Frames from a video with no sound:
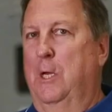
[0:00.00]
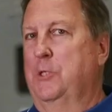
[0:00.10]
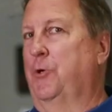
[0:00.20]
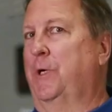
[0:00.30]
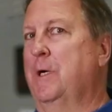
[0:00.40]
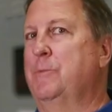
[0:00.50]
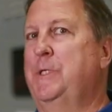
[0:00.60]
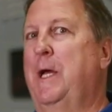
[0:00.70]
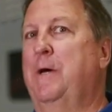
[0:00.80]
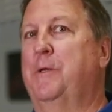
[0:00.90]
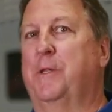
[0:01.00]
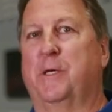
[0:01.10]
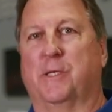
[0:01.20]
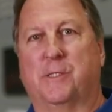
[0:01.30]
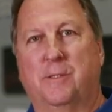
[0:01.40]
So it comes down to
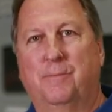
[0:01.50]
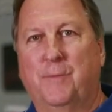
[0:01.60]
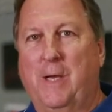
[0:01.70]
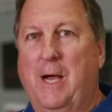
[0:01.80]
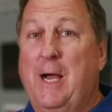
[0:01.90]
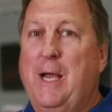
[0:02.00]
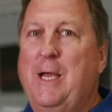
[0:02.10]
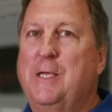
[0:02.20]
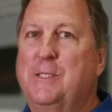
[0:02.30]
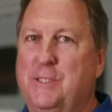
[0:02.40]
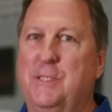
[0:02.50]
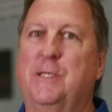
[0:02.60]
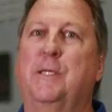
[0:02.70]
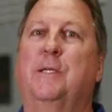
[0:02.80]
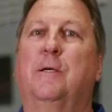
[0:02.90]
this. I
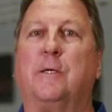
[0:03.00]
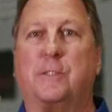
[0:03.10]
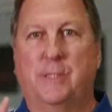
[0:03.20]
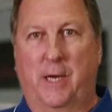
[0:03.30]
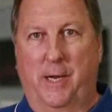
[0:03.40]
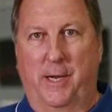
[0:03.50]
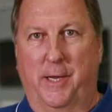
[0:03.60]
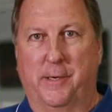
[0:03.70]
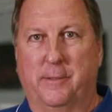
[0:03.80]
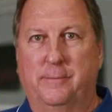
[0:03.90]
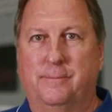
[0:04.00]
see Todd.